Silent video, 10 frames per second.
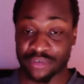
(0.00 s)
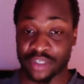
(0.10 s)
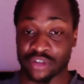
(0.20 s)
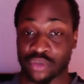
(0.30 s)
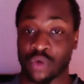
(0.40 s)

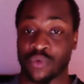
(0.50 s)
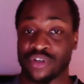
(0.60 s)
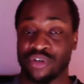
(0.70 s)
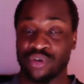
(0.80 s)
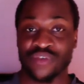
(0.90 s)
So what
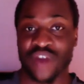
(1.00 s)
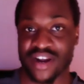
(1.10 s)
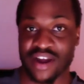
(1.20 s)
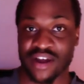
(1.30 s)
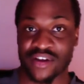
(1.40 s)
we're doing
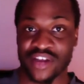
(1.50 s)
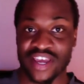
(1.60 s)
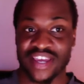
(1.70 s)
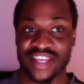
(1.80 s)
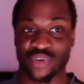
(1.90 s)
right now
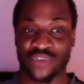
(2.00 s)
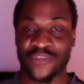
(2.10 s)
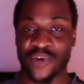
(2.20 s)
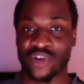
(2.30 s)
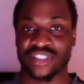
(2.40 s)
is we're
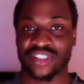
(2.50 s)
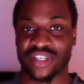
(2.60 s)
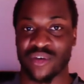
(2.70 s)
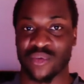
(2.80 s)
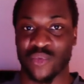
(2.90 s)

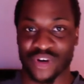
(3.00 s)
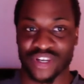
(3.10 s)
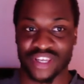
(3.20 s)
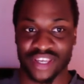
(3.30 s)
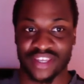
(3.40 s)
focusing on
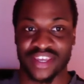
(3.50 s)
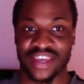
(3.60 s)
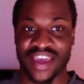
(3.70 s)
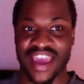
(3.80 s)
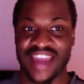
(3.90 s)
working
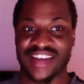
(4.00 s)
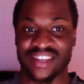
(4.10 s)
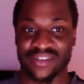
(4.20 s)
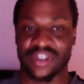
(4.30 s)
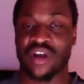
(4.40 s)
and
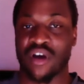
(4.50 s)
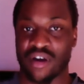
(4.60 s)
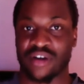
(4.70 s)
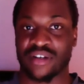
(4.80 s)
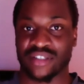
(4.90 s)
giving
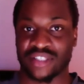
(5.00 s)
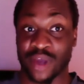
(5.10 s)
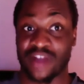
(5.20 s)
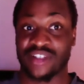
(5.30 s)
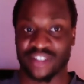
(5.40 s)
our
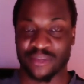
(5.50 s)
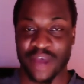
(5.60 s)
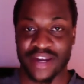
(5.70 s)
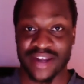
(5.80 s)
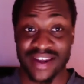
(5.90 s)
subconscious
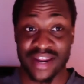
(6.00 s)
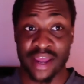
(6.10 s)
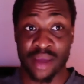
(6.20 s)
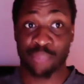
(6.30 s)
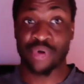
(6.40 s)
mind that
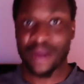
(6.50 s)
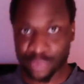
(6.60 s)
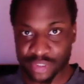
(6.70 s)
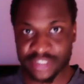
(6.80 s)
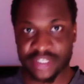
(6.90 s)

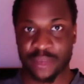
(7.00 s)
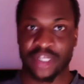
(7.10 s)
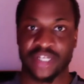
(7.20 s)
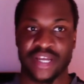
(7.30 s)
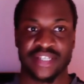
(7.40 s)
proper
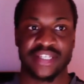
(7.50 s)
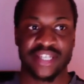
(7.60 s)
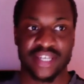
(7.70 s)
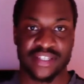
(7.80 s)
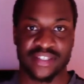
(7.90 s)
stimulant that it
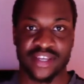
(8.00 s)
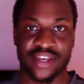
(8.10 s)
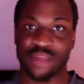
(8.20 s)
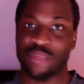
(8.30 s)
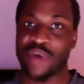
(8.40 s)
needs,
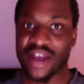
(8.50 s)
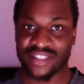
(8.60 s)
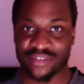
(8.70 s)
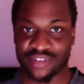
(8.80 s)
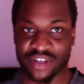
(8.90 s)
the
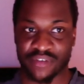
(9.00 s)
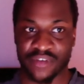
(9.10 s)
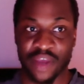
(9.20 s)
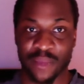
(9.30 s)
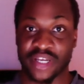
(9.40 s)
positive stuff,
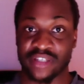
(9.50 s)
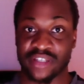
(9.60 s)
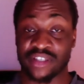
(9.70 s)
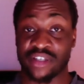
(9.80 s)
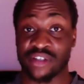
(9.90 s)

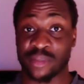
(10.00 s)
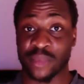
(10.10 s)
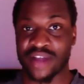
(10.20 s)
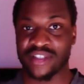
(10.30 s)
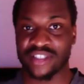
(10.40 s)
because it's your
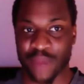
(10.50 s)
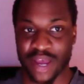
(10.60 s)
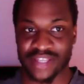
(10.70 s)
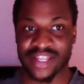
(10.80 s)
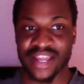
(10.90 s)
subconscious
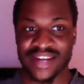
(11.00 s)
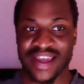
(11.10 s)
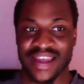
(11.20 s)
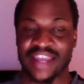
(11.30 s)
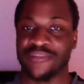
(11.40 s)
mind
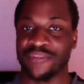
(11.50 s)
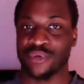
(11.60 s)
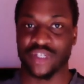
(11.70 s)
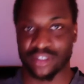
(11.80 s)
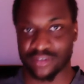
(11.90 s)
that
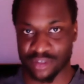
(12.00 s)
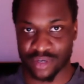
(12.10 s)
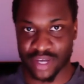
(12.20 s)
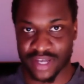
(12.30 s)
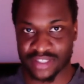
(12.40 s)
influences you
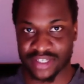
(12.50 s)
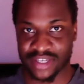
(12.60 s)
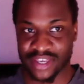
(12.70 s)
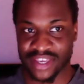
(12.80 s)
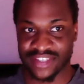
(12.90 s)
guys.
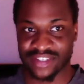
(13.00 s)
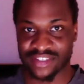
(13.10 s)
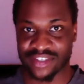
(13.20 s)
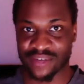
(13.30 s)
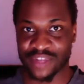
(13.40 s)
It's the
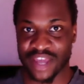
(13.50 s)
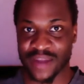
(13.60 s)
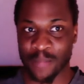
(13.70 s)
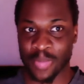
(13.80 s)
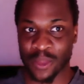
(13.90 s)
stuff
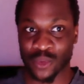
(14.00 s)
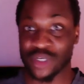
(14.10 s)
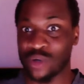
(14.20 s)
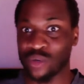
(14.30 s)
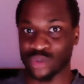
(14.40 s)
that we
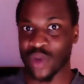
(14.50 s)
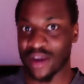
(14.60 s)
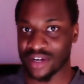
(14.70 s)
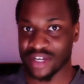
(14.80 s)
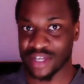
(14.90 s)
don't do
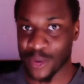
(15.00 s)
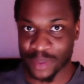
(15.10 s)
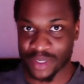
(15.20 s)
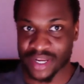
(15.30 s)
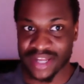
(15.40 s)
out in the
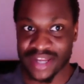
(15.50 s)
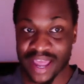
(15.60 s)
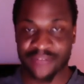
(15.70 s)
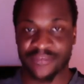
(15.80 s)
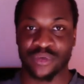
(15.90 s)
open
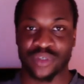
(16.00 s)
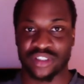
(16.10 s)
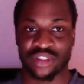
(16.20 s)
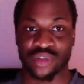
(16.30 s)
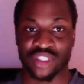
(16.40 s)
that
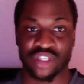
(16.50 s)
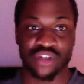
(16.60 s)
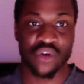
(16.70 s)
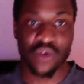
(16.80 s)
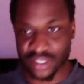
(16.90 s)
influences you. It's the
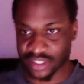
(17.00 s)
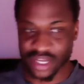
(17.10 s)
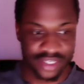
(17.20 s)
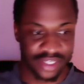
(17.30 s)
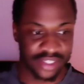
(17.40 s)

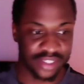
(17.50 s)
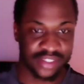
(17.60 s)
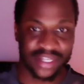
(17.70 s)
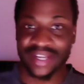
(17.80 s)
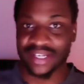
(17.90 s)
noise, the
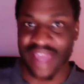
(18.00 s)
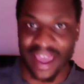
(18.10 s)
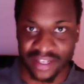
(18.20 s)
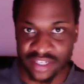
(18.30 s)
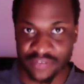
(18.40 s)
daily
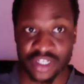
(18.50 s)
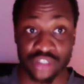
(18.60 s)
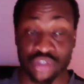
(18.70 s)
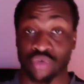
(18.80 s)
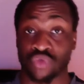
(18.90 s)

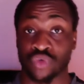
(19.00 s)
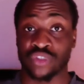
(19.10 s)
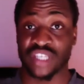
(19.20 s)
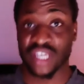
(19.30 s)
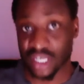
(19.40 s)
activities, your
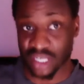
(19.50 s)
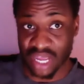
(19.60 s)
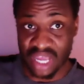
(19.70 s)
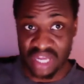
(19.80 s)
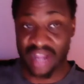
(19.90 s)

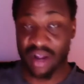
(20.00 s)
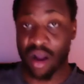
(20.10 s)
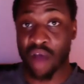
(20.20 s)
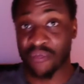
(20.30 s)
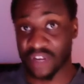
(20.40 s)
routine, that
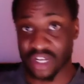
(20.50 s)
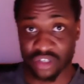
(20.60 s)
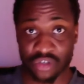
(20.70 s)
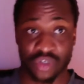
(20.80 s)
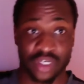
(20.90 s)
coffee
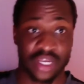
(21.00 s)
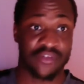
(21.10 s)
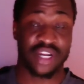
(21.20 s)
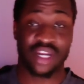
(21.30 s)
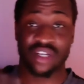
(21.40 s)
that you drink
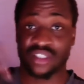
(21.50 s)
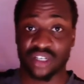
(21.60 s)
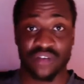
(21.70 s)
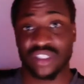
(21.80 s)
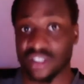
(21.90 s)
every day, the
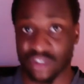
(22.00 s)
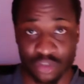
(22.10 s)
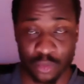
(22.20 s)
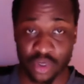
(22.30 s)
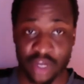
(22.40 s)
cigarettes that you
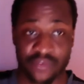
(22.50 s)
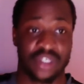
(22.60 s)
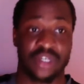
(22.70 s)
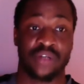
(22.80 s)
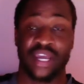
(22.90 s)
smoke every
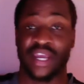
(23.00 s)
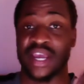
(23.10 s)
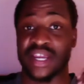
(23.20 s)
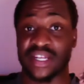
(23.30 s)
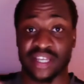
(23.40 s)
single day,
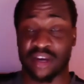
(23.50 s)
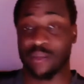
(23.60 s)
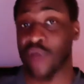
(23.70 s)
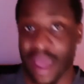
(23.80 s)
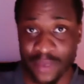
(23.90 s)
the
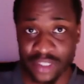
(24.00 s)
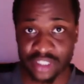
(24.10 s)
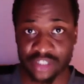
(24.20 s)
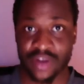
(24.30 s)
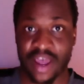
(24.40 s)
terrible habits
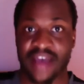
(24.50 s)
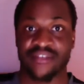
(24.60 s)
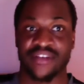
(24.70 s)
that you have,